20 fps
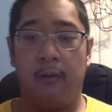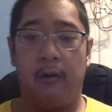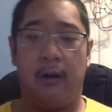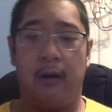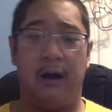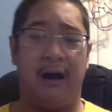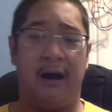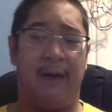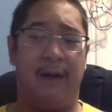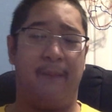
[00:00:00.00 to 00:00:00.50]

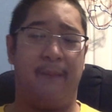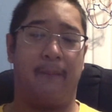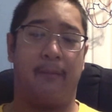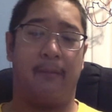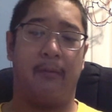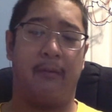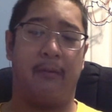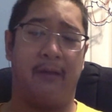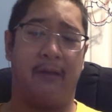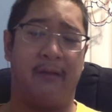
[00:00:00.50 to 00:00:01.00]

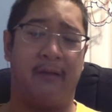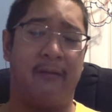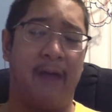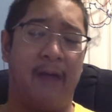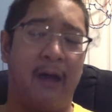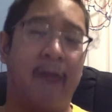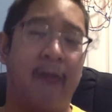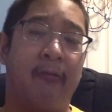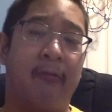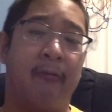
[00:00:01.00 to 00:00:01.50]
The
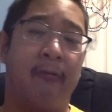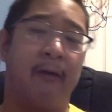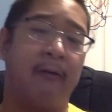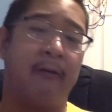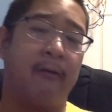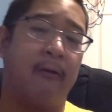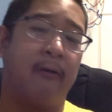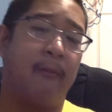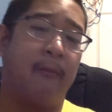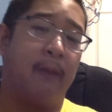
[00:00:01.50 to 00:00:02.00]
next
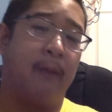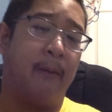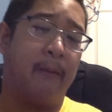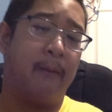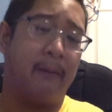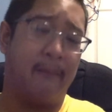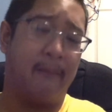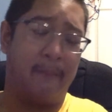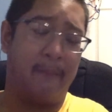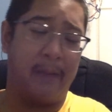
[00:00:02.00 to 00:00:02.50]
question you're
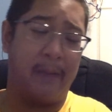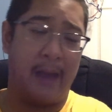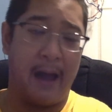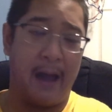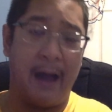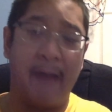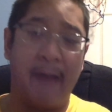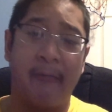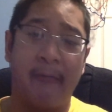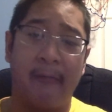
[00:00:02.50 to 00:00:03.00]
probably going to be
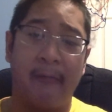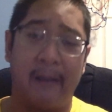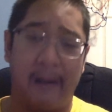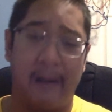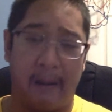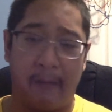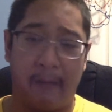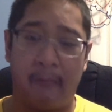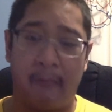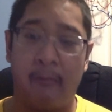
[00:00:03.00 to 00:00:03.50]
asking
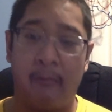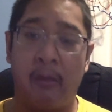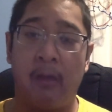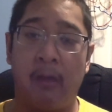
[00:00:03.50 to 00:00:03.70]
is,